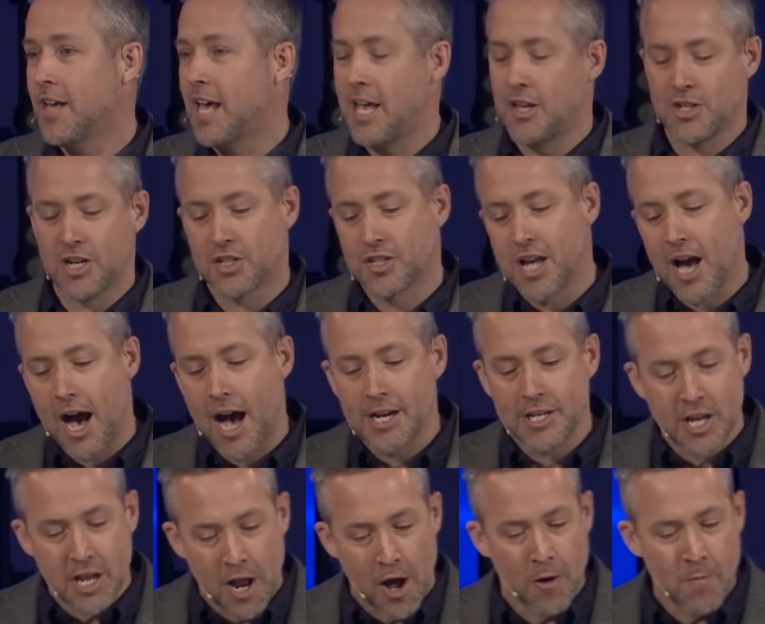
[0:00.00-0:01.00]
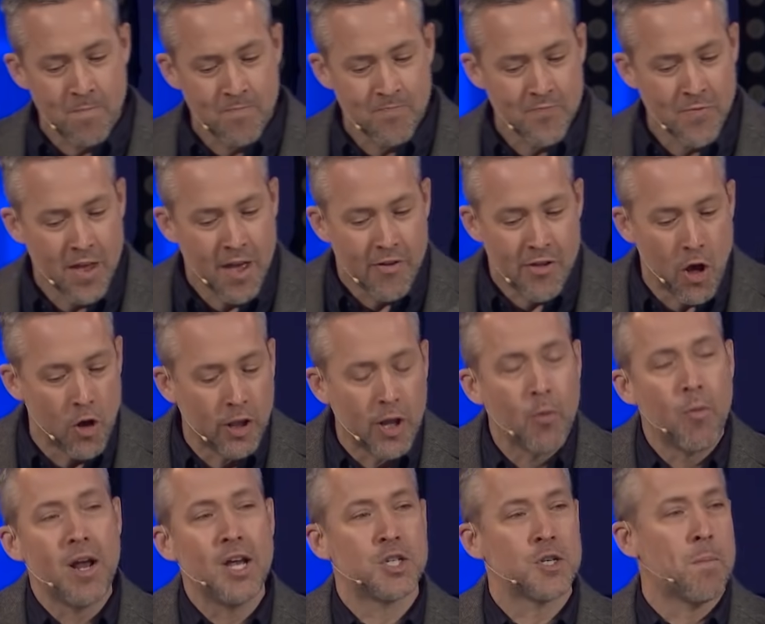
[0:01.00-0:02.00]
He says, God, you know, the
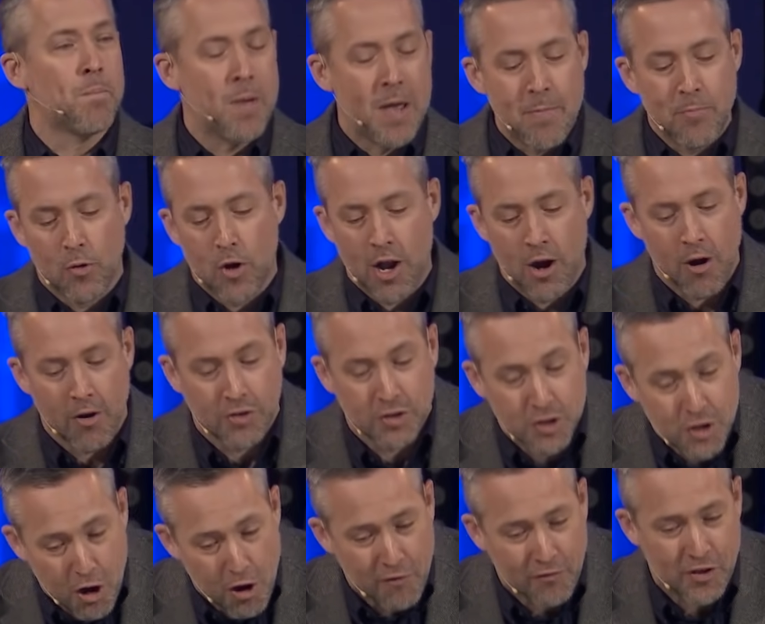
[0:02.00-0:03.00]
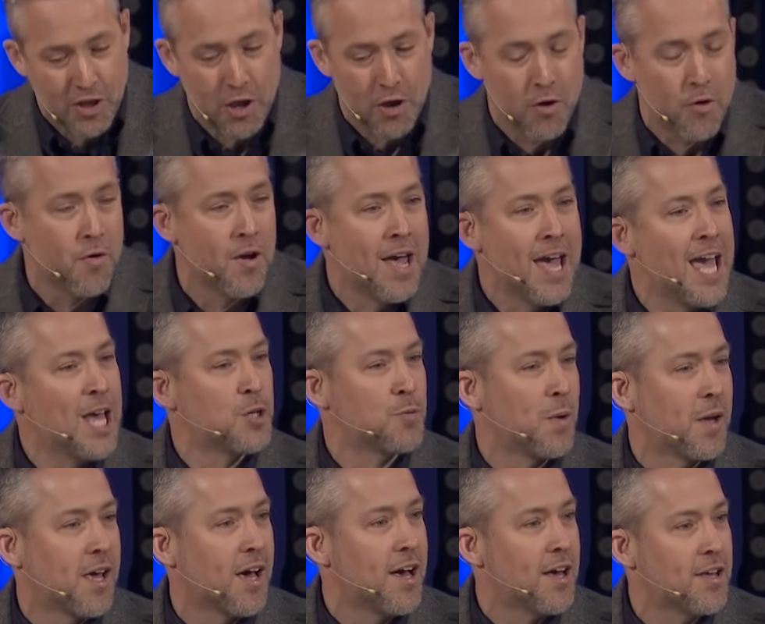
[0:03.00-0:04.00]
only reason people on earth serve you is
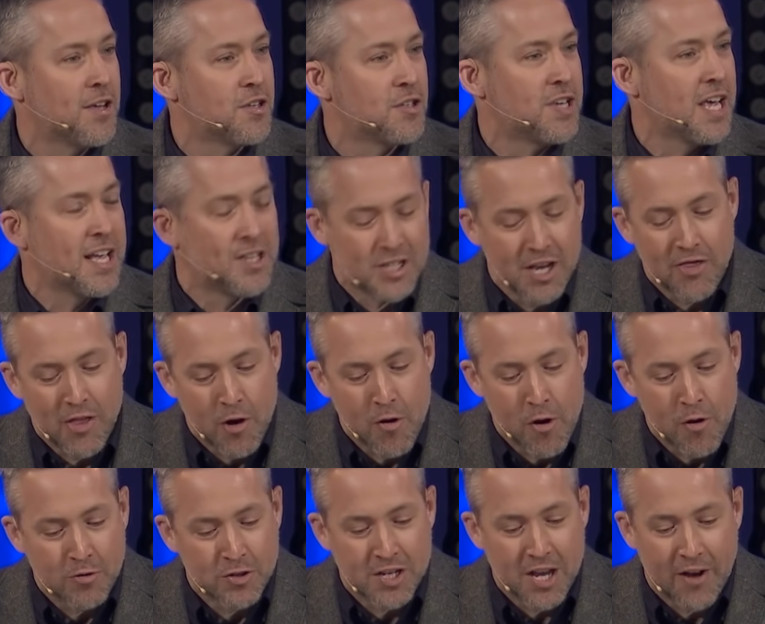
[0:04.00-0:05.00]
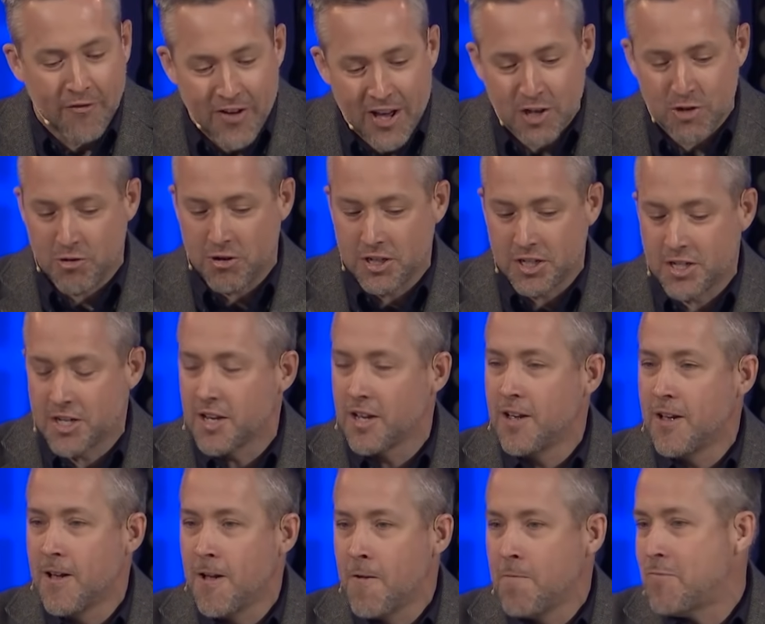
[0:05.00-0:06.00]
because it's in their own self interest.
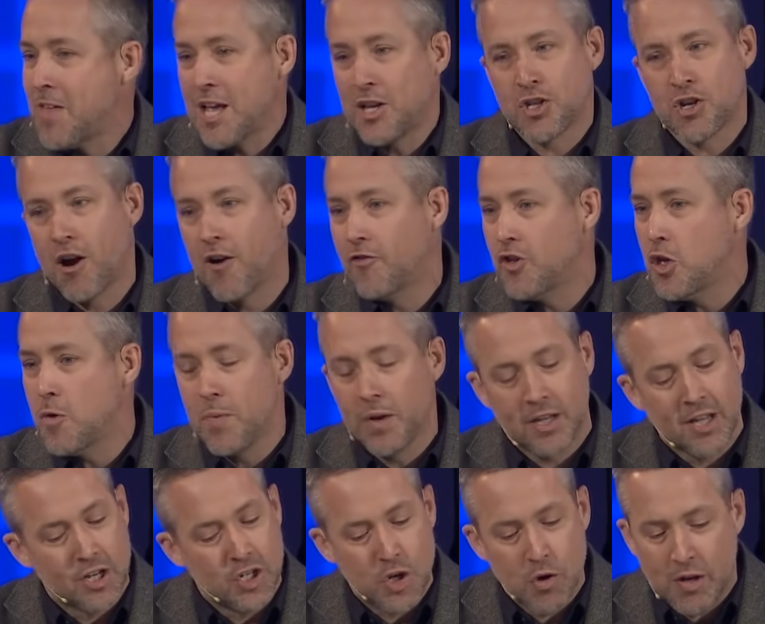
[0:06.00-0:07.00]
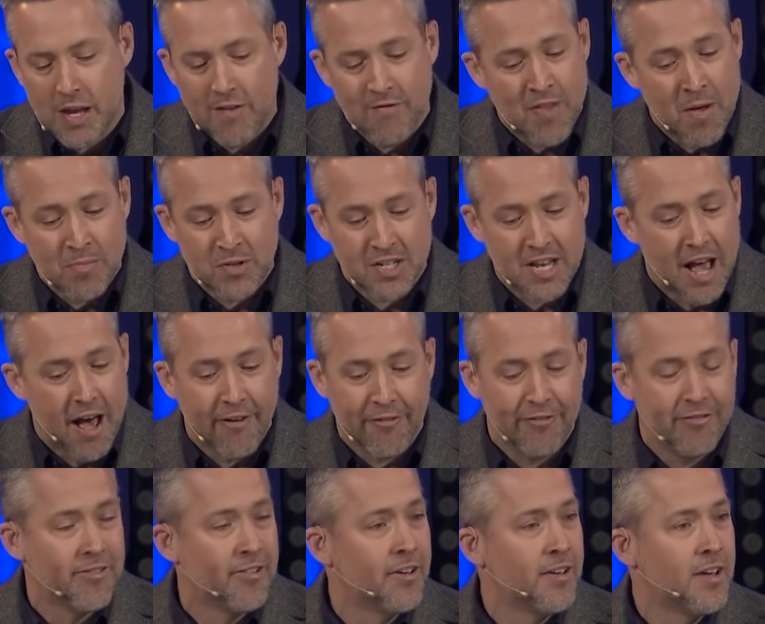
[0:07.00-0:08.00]
They serve you because you give them
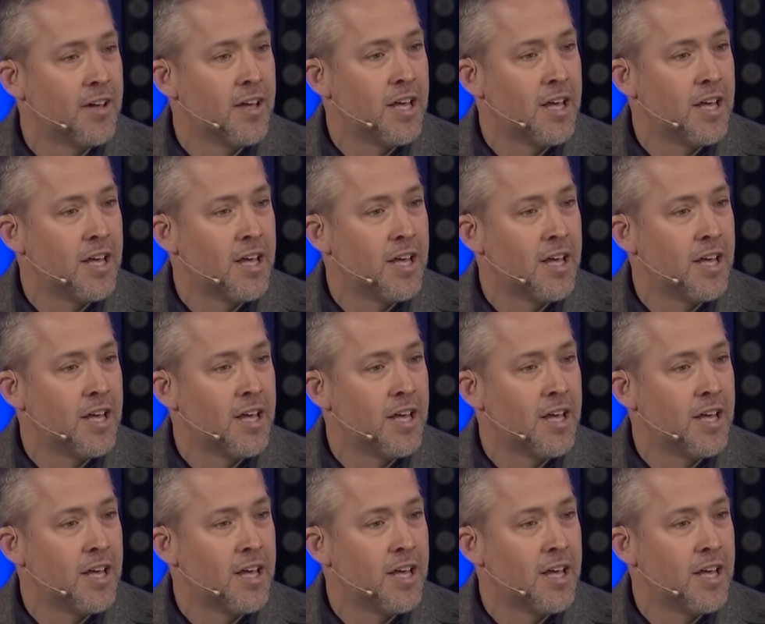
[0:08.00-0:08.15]
stuff.